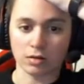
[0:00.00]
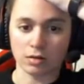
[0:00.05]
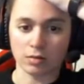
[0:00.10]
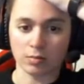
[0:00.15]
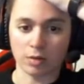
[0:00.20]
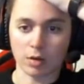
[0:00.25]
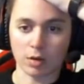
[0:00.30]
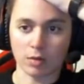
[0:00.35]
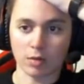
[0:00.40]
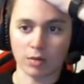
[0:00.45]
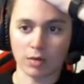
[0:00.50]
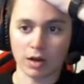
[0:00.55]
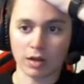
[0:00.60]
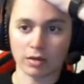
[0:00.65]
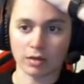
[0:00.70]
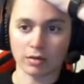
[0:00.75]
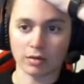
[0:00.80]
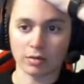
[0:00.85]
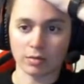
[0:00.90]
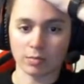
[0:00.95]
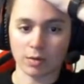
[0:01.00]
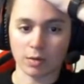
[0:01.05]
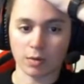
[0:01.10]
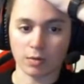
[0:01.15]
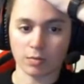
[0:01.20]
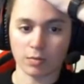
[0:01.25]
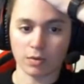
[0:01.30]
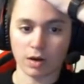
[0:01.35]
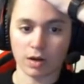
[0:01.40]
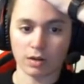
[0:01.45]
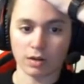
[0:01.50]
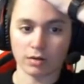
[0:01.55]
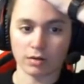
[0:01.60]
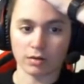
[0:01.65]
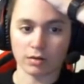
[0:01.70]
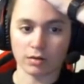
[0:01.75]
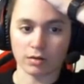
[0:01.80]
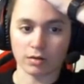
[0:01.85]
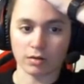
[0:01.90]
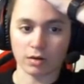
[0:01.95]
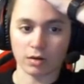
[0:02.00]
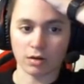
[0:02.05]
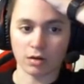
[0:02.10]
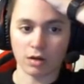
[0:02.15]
Bubble breath, bubble breath.